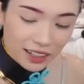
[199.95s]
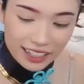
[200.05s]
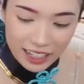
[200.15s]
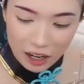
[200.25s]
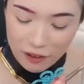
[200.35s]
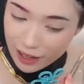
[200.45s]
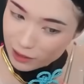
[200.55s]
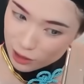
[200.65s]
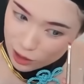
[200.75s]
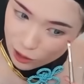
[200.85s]
And I've had
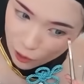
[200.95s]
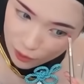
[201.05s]
so